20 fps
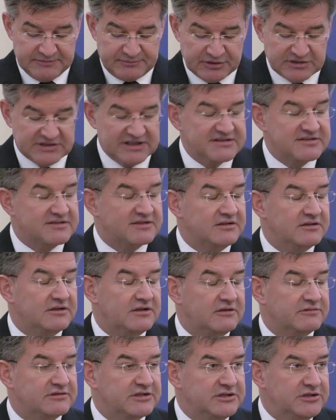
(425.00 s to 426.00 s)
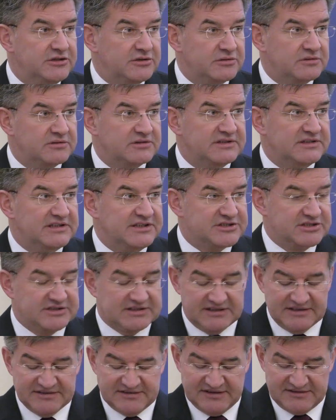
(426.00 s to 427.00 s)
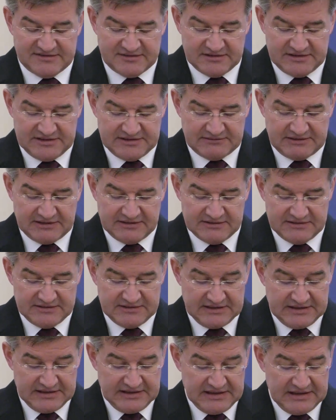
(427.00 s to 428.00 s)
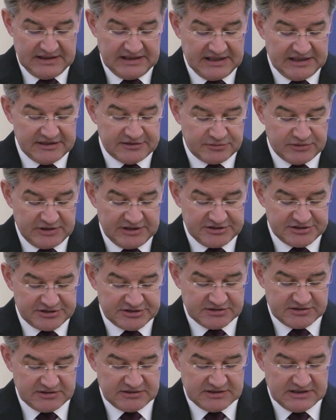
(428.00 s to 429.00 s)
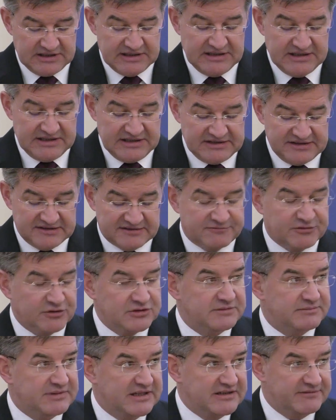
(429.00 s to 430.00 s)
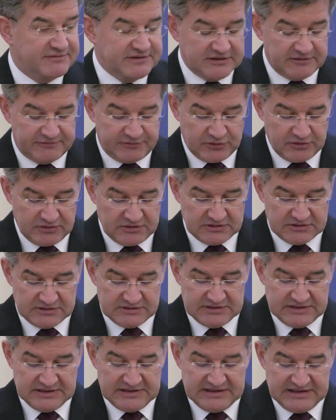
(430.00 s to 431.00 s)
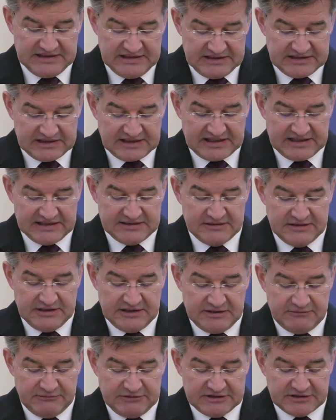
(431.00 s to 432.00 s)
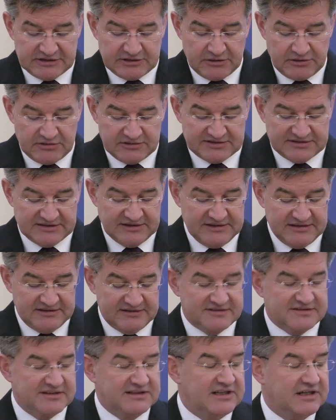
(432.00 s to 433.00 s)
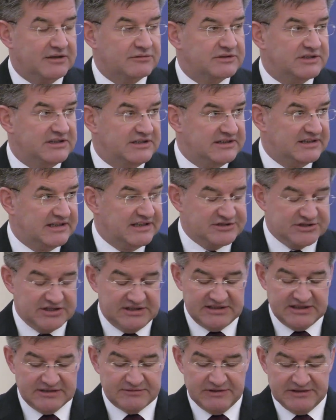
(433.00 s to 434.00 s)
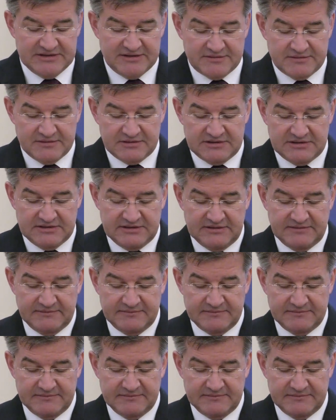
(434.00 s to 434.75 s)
the potential of the new digitalization era and to ensure it is for the benefit of all, in line with the goals set out in Agenda 2030.